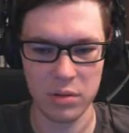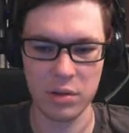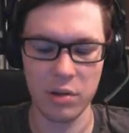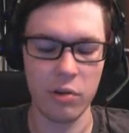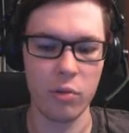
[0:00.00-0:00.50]

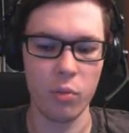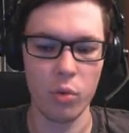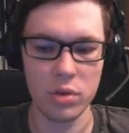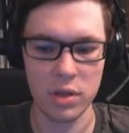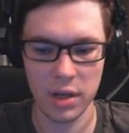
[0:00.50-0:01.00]
So you're in
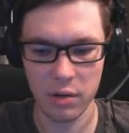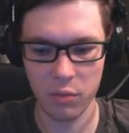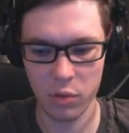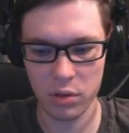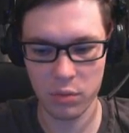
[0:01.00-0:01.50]
water now.
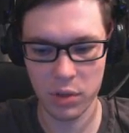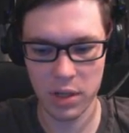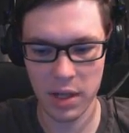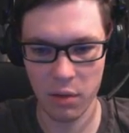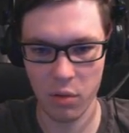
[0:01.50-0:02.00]
What?
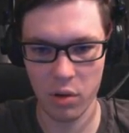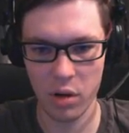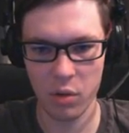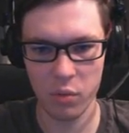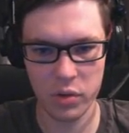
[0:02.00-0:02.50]
What now?
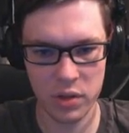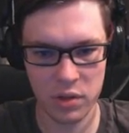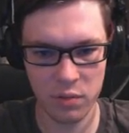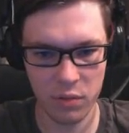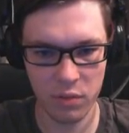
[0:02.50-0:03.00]
What's
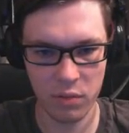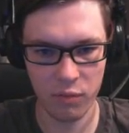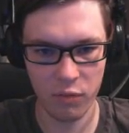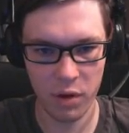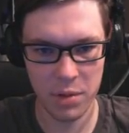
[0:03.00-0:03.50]
this
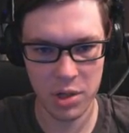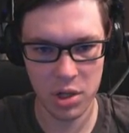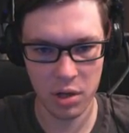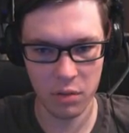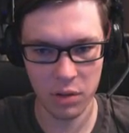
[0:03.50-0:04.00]

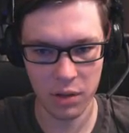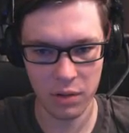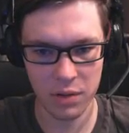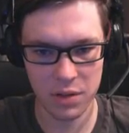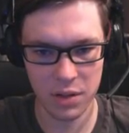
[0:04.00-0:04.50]
rubbish here? What the
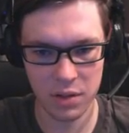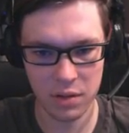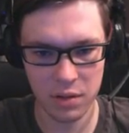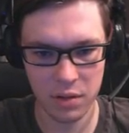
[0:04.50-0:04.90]
hell is this?